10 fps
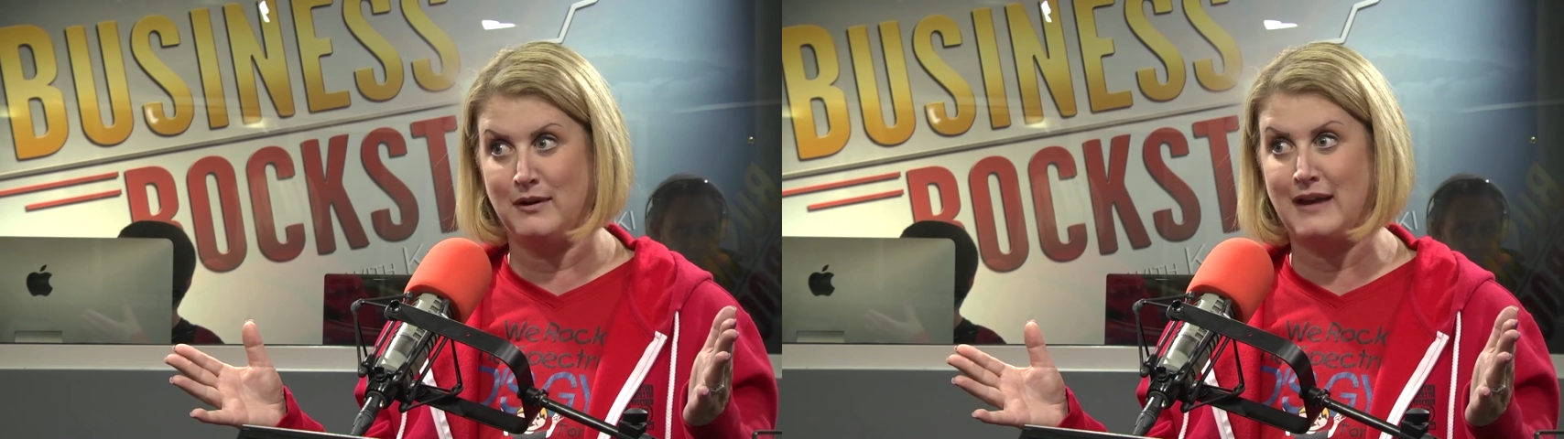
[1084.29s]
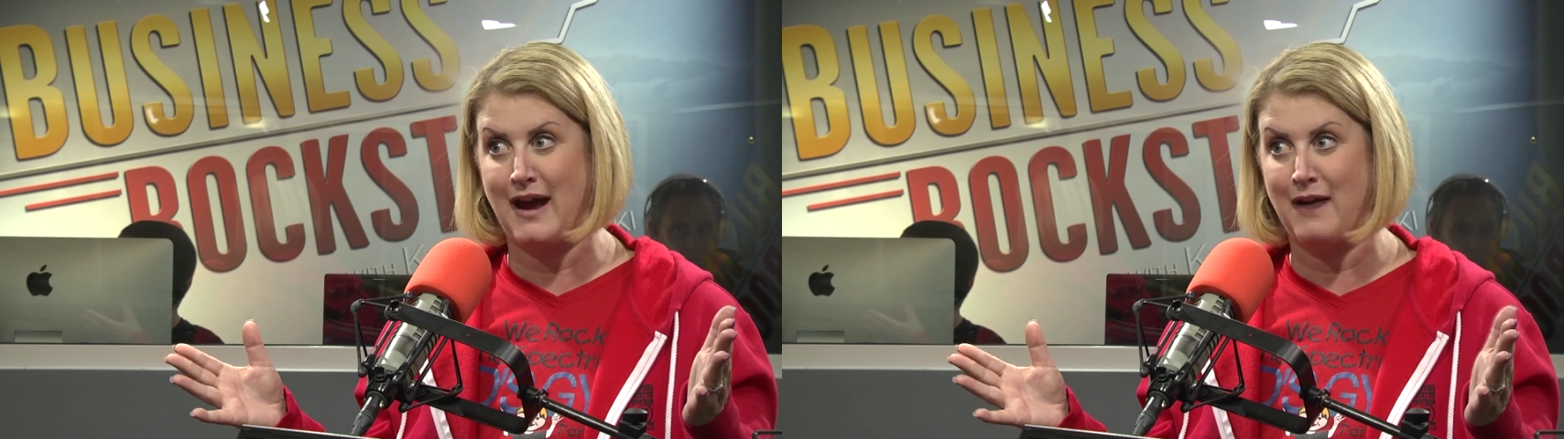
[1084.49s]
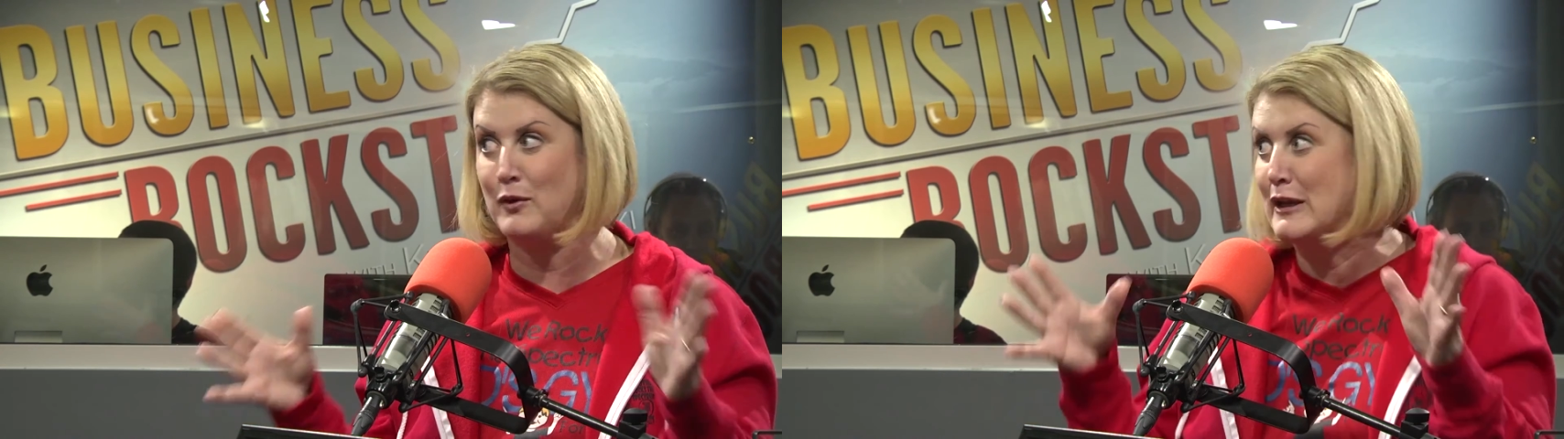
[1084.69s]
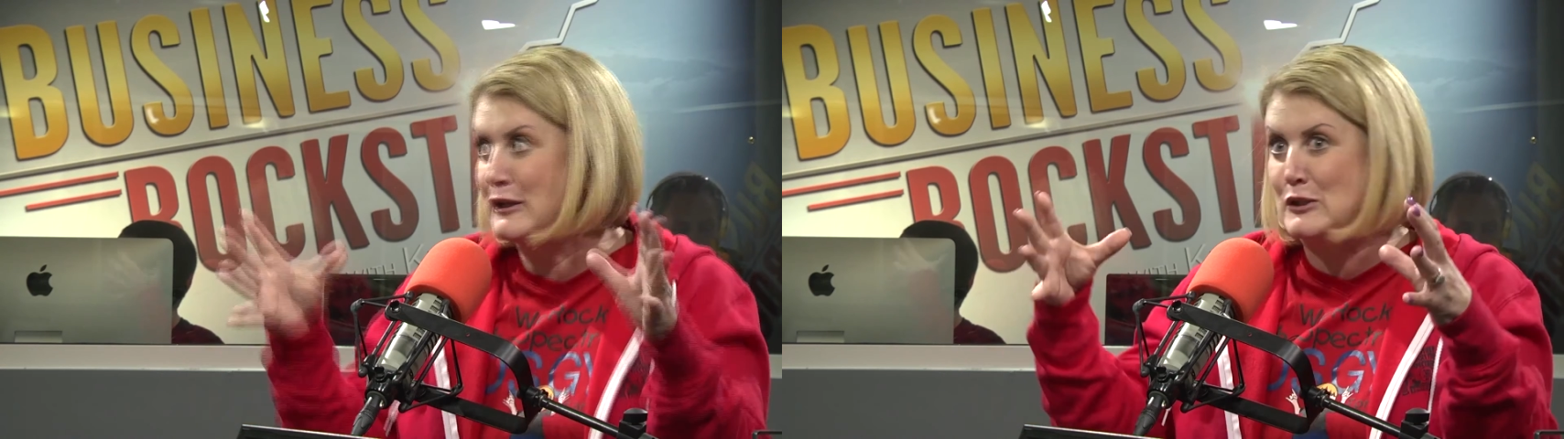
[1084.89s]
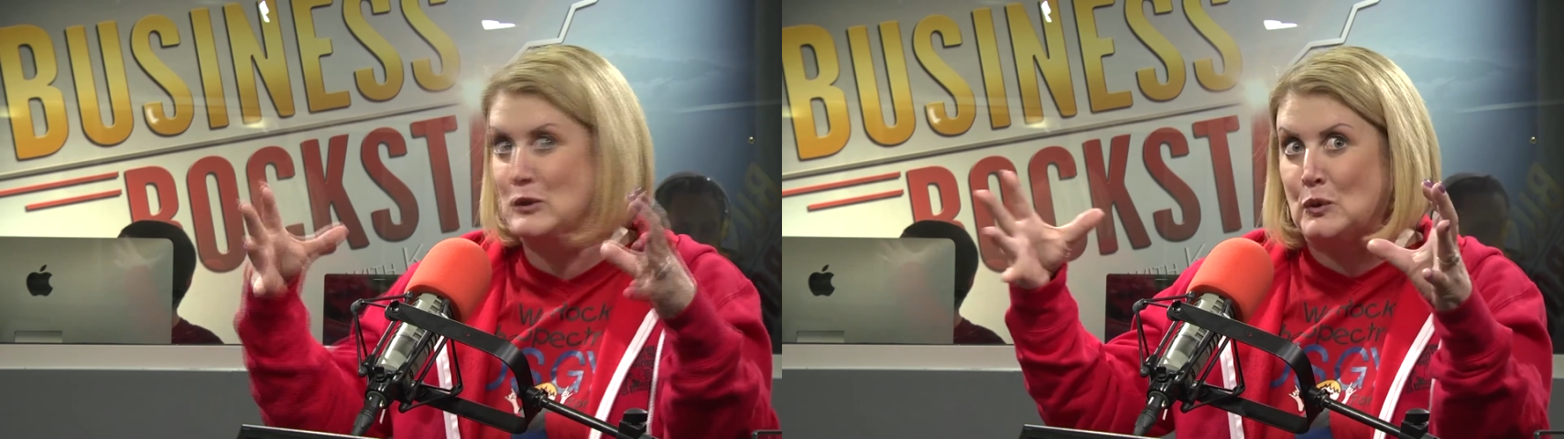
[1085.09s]
Yeah. In
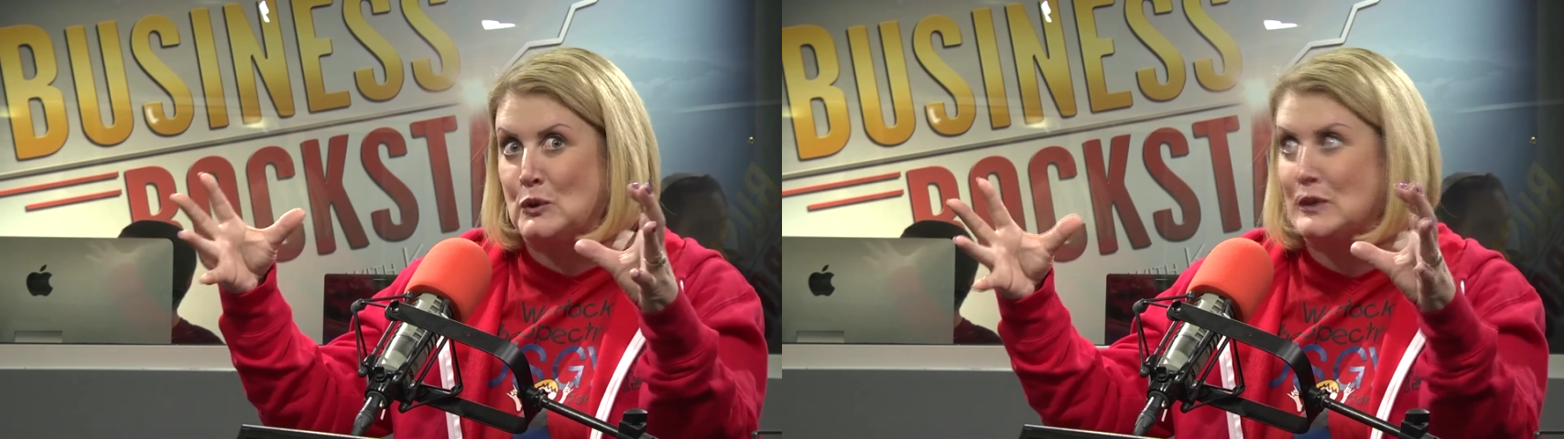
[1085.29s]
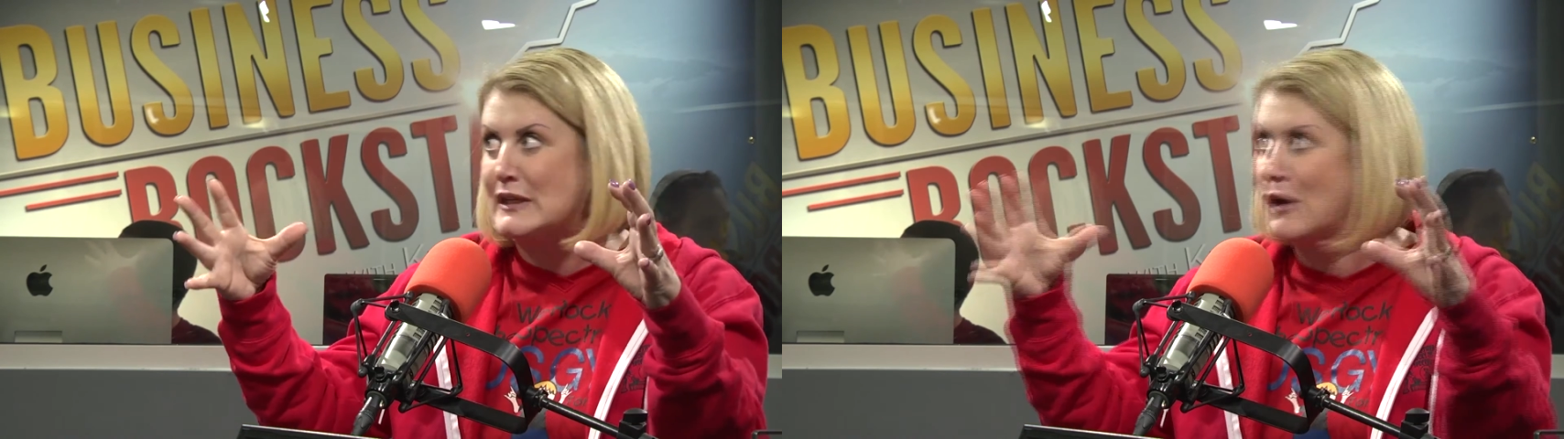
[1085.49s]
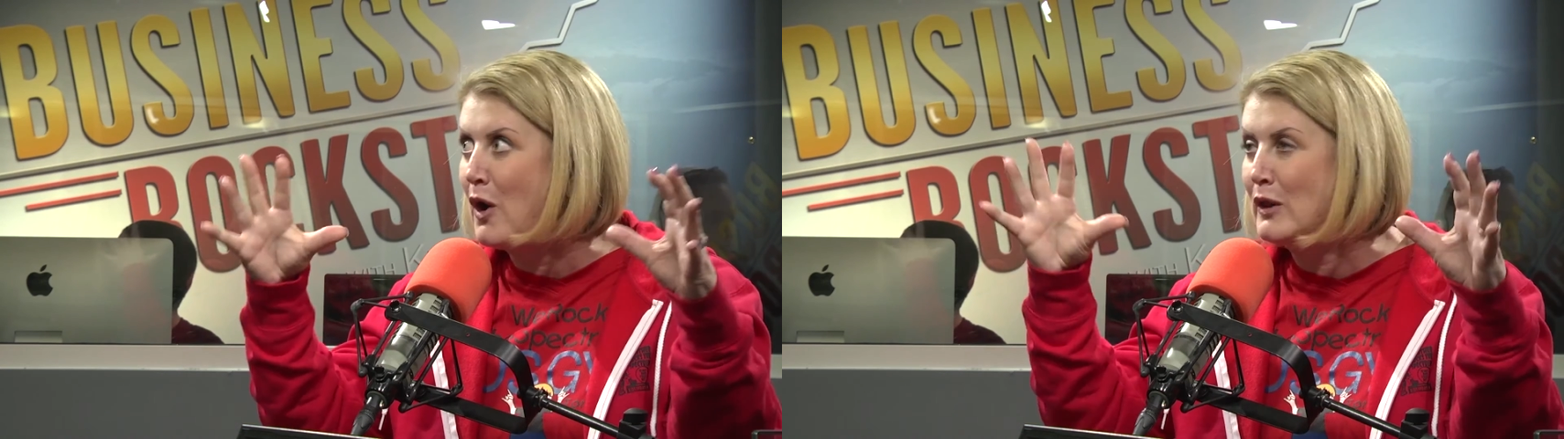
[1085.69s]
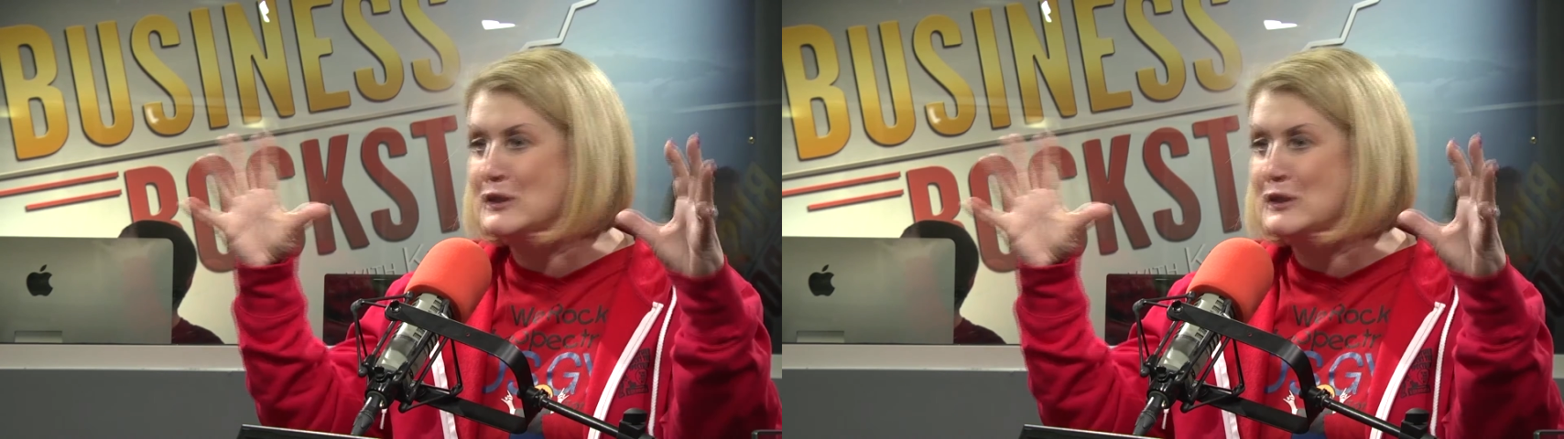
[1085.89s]
this rural, all